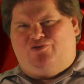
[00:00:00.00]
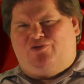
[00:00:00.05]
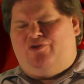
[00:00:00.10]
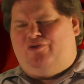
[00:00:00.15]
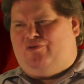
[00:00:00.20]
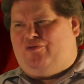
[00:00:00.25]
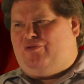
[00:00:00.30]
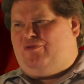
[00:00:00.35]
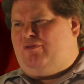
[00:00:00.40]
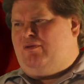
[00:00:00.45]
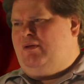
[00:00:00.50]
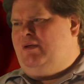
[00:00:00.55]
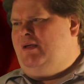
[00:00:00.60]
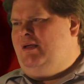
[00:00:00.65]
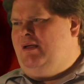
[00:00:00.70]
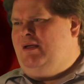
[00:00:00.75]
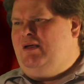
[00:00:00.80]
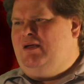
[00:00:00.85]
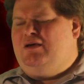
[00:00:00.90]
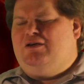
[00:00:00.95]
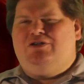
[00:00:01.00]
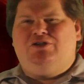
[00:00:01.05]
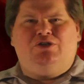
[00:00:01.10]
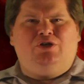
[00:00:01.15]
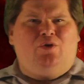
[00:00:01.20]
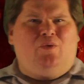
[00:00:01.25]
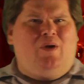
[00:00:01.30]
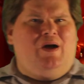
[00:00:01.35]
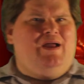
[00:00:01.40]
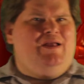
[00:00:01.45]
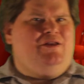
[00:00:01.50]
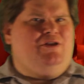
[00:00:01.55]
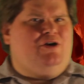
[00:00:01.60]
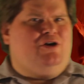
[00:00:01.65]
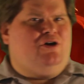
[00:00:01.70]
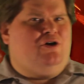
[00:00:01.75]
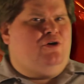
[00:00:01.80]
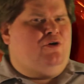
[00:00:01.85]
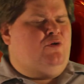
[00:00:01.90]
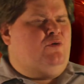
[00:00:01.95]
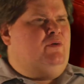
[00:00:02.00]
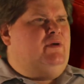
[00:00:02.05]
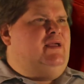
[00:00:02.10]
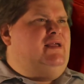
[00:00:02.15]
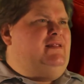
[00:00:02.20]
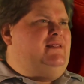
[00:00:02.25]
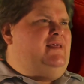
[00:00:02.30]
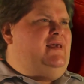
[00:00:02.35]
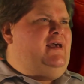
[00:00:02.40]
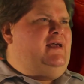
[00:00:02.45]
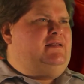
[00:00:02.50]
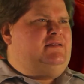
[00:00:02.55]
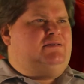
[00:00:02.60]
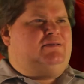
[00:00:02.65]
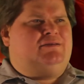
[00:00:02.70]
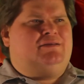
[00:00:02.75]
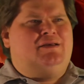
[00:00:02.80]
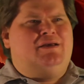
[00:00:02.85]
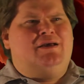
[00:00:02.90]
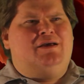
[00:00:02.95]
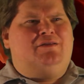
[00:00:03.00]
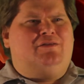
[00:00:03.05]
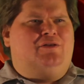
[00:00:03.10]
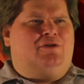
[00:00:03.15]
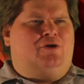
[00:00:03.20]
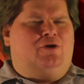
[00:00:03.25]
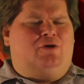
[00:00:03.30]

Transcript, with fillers: Truth. So I know it gets the